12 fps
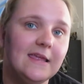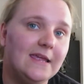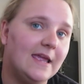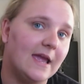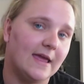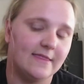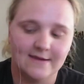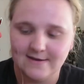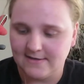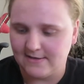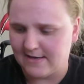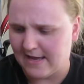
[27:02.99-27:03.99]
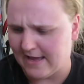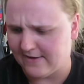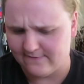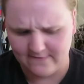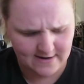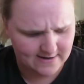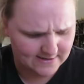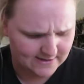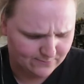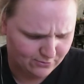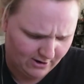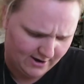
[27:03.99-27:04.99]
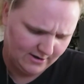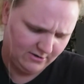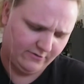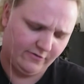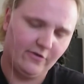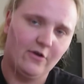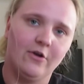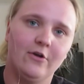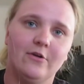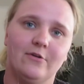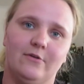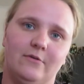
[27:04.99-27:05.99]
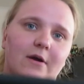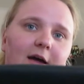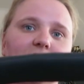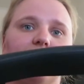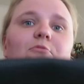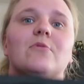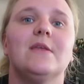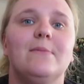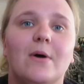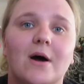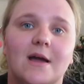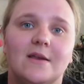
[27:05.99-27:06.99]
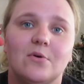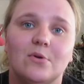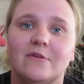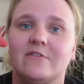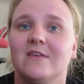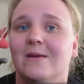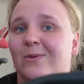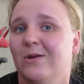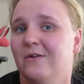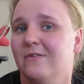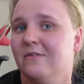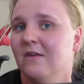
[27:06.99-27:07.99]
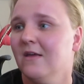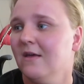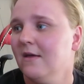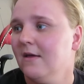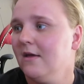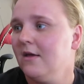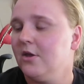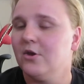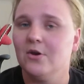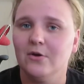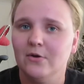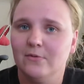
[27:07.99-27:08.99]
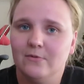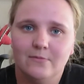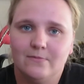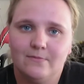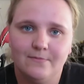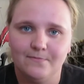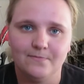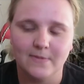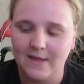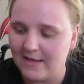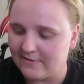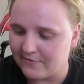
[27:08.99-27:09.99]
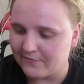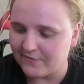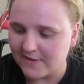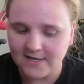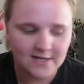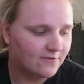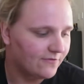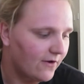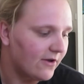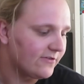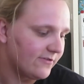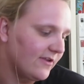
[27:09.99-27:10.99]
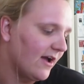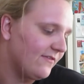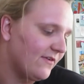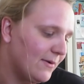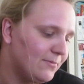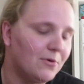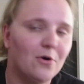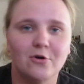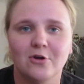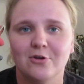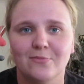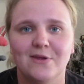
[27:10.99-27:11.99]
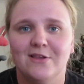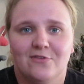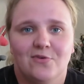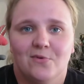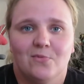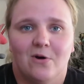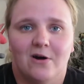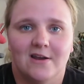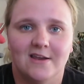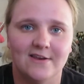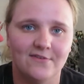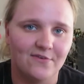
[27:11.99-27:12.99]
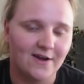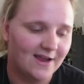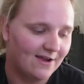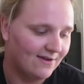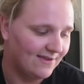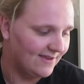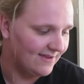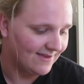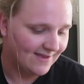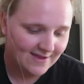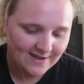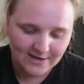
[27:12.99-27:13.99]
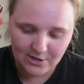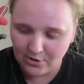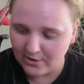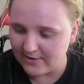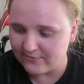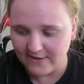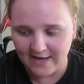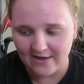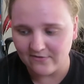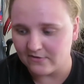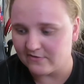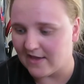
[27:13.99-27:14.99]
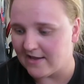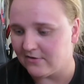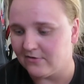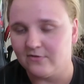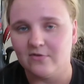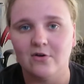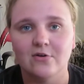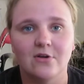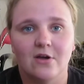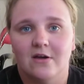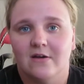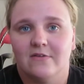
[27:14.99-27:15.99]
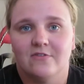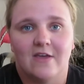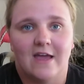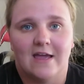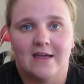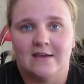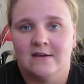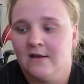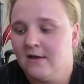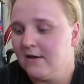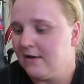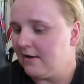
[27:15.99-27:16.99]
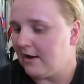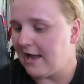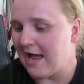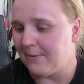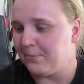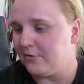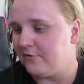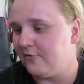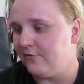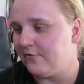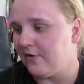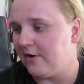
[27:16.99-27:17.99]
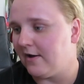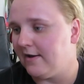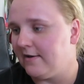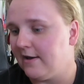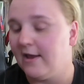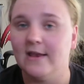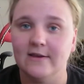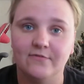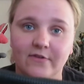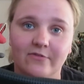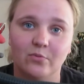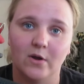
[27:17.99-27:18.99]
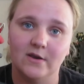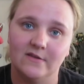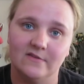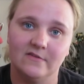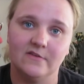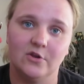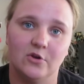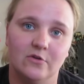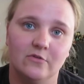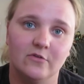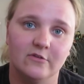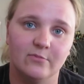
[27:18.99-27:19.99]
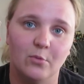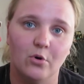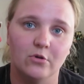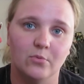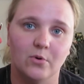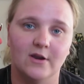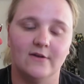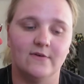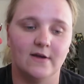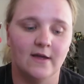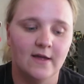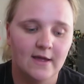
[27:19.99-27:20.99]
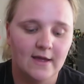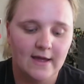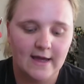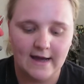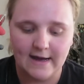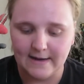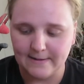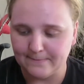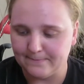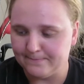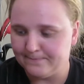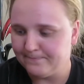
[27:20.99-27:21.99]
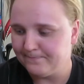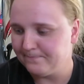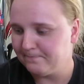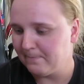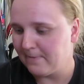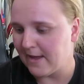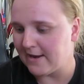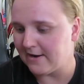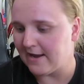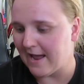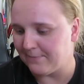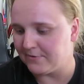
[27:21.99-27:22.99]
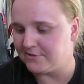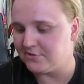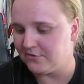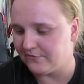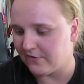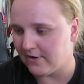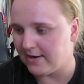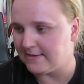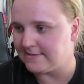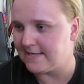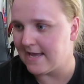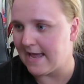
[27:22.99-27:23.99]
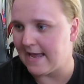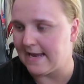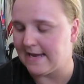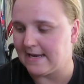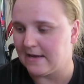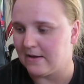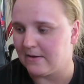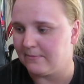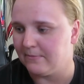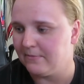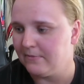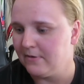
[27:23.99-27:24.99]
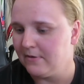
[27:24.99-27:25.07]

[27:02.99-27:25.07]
yeah, they didn't have any brown. So I don't really mind, honestly, because, you know, it's Flinny's first stuff. I'm not going to be too worried. And if I, you know, if they have a sales on girth and I happen to find, and if this one is, you know, too small or whatever, um, and I happen to find a, um,